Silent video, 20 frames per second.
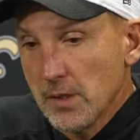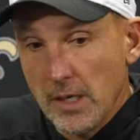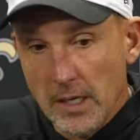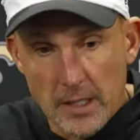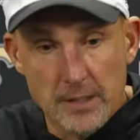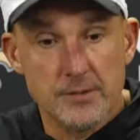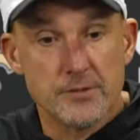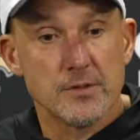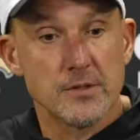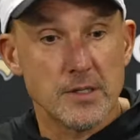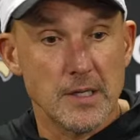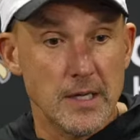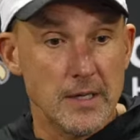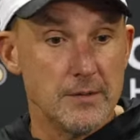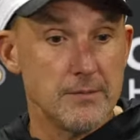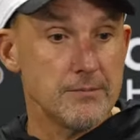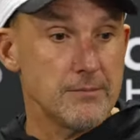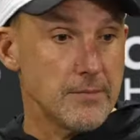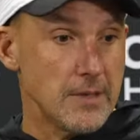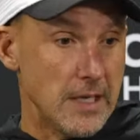and
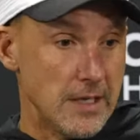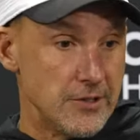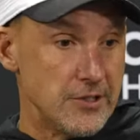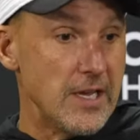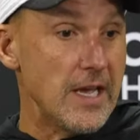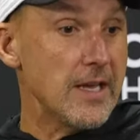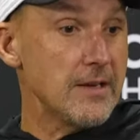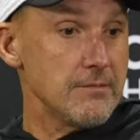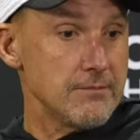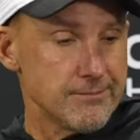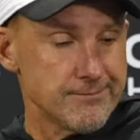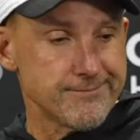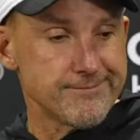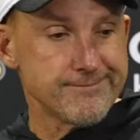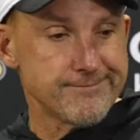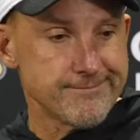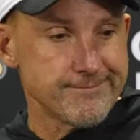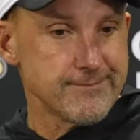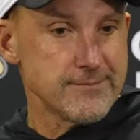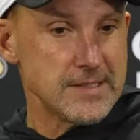and and yet
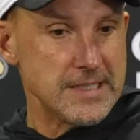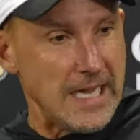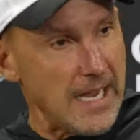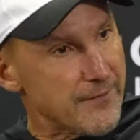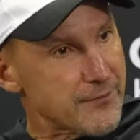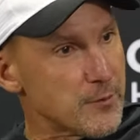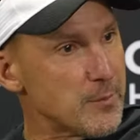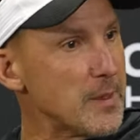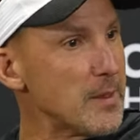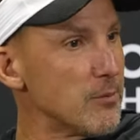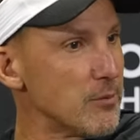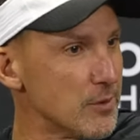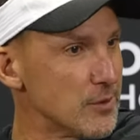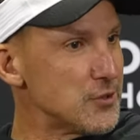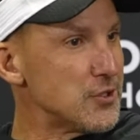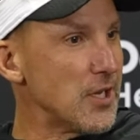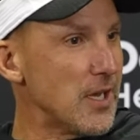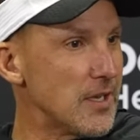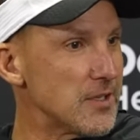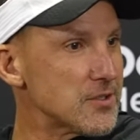you have to be able to
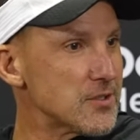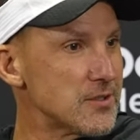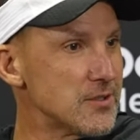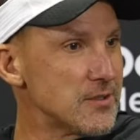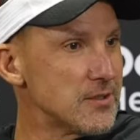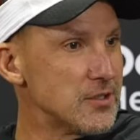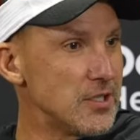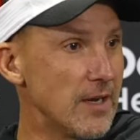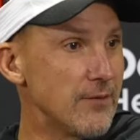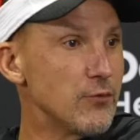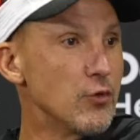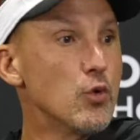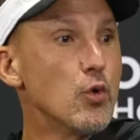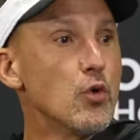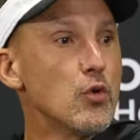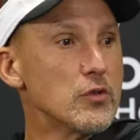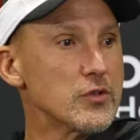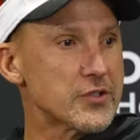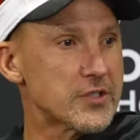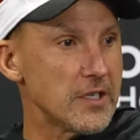adjust you have
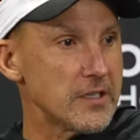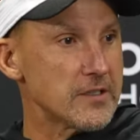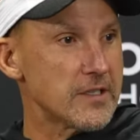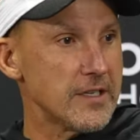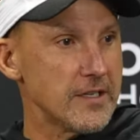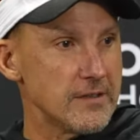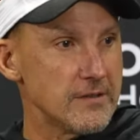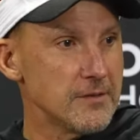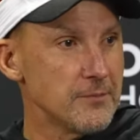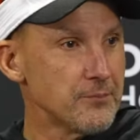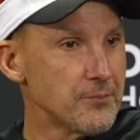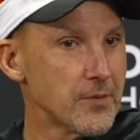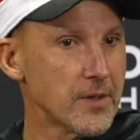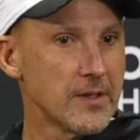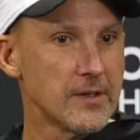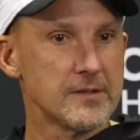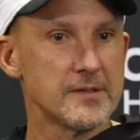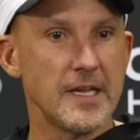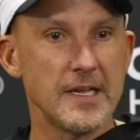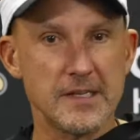rules that can
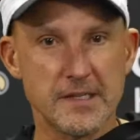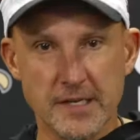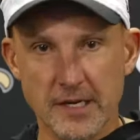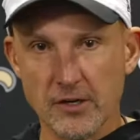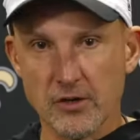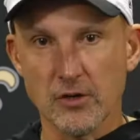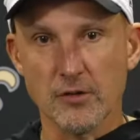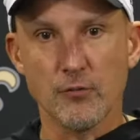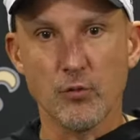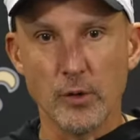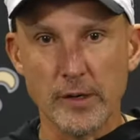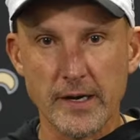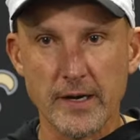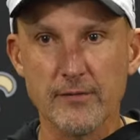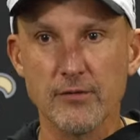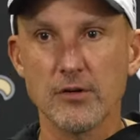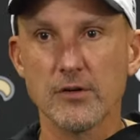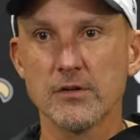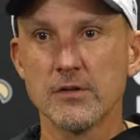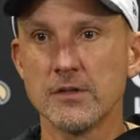take care of
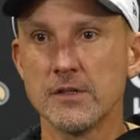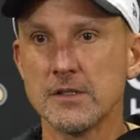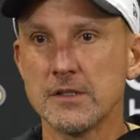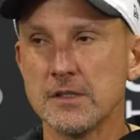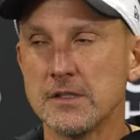whatever